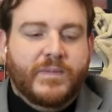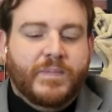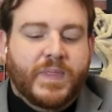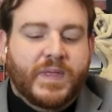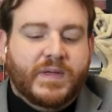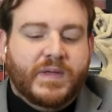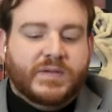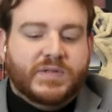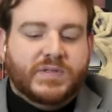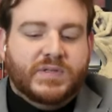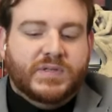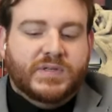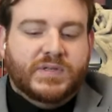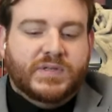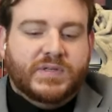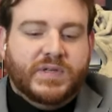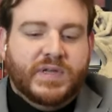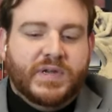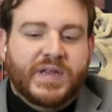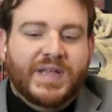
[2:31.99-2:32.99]
This
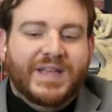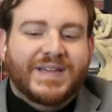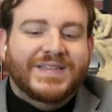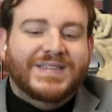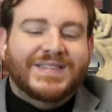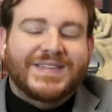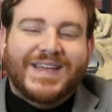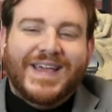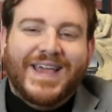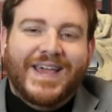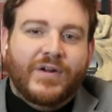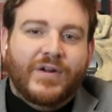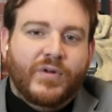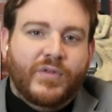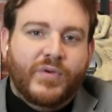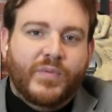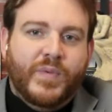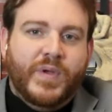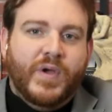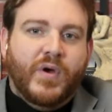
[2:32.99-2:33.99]
is an indicator
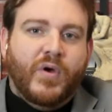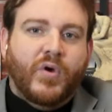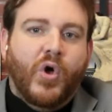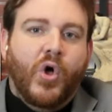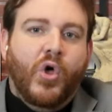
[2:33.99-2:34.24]
that we are